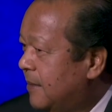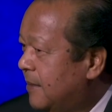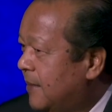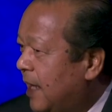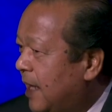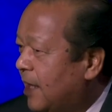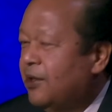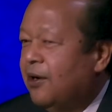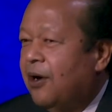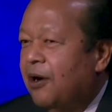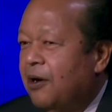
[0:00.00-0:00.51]

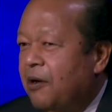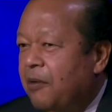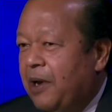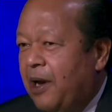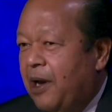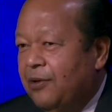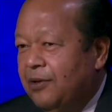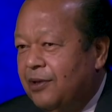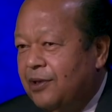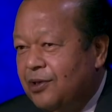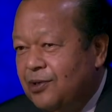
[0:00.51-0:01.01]
I talk
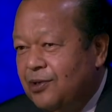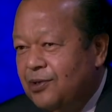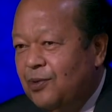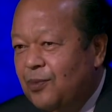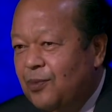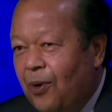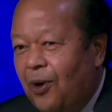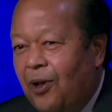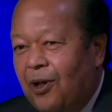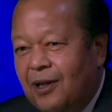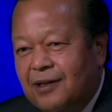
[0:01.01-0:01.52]
about the two
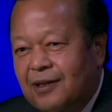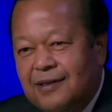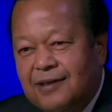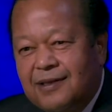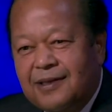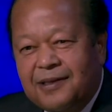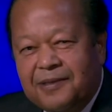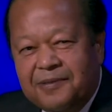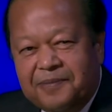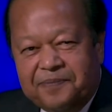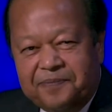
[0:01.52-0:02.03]

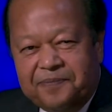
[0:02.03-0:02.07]
walls.